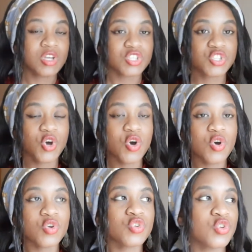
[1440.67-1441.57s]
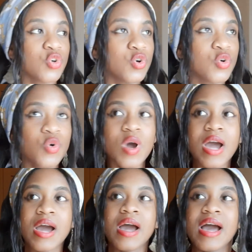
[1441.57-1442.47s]
So you
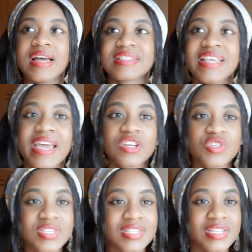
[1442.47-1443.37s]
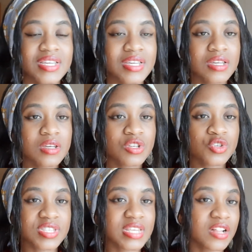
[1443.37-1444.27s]
are starting to see
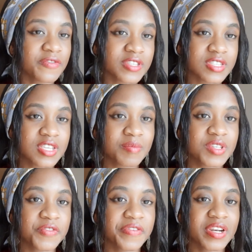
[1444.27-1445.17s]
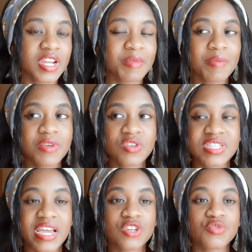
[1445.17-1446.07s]
your self-esteem differently. Maybe you're
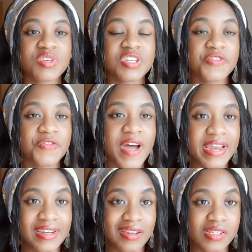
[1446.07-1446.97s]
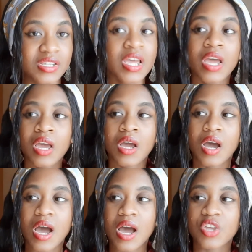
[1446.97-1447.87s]
starting to redefine it.
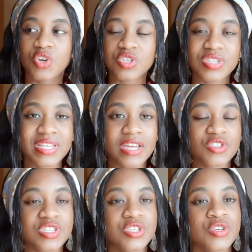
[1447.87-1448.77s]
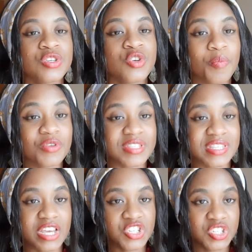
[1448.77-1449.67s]
You're also starting to see your
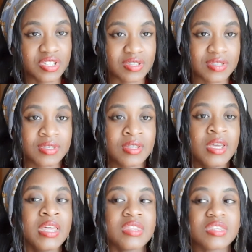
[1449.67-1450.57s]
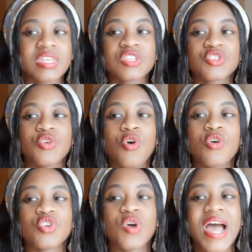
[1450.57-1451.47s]
possessions, the things you
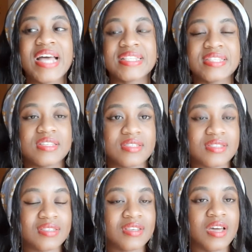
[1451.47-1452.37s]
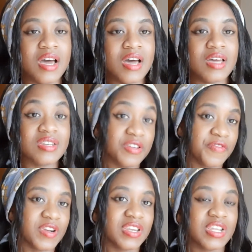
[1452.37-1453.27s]
own, your assets
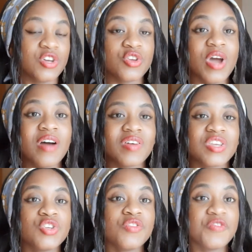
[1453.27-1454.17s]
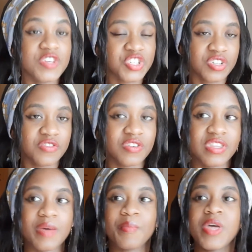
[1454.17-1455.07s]
differently. You have a new vision for
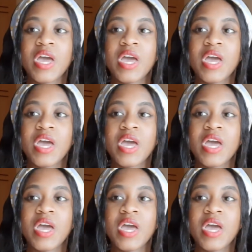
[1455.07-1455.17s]
them.